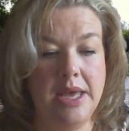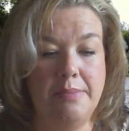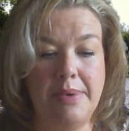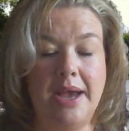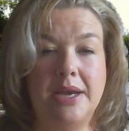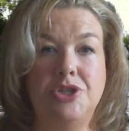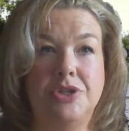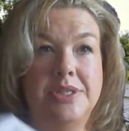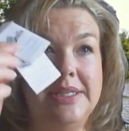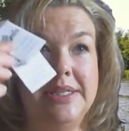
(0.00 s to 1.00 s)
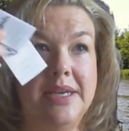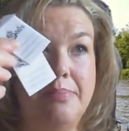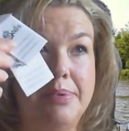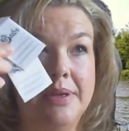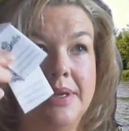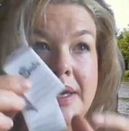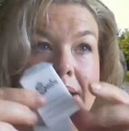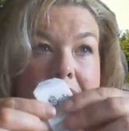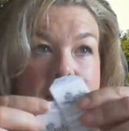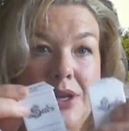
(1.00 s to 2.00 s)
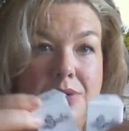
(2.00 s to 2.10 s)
package your seeds up. And you